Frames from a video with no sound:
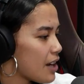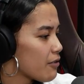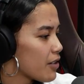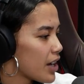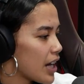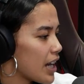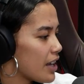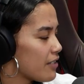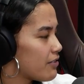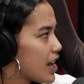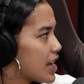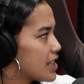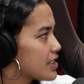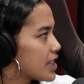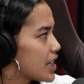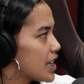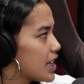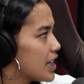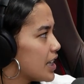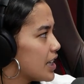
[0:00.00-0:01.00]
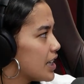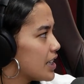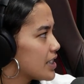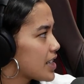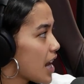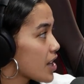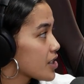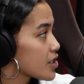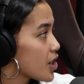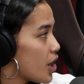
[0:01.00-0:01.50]
like really fancy
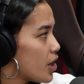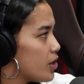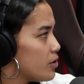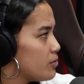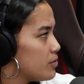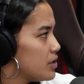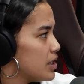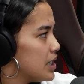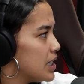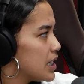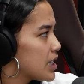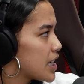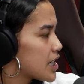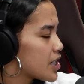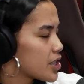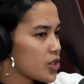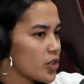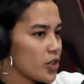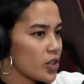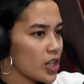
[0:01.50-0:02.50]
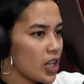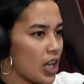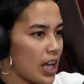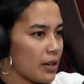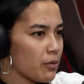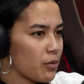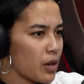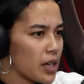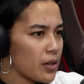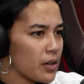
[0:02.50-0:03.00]
telescope that just took
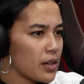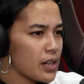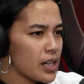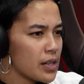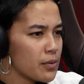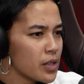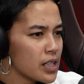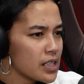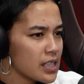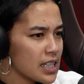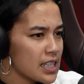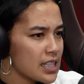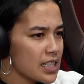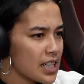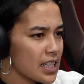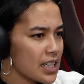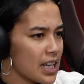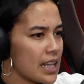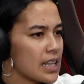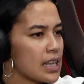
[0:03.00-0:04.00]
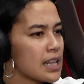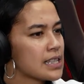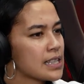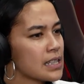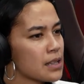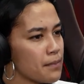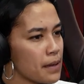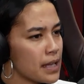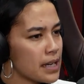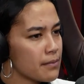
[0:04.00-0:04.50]
like, what is it considered? Like, is
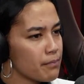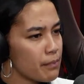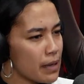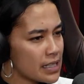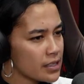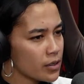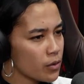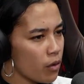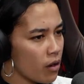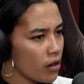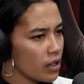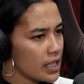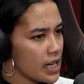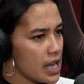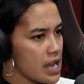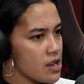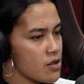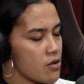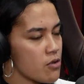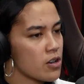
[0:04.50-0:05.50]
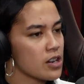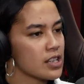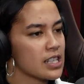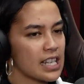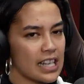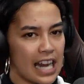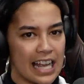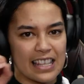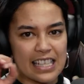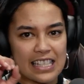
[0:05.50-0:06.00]
it the best quality or is
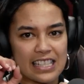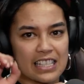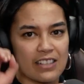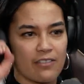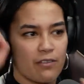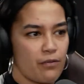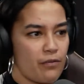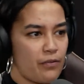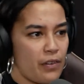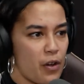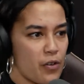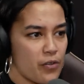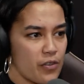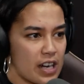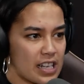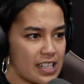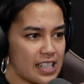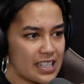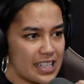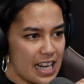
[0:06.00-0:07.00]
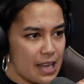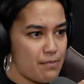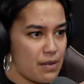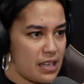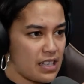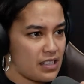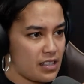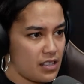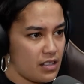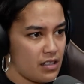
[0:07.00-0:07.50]
it the
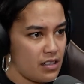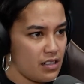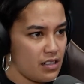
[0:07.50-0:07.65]
deepest?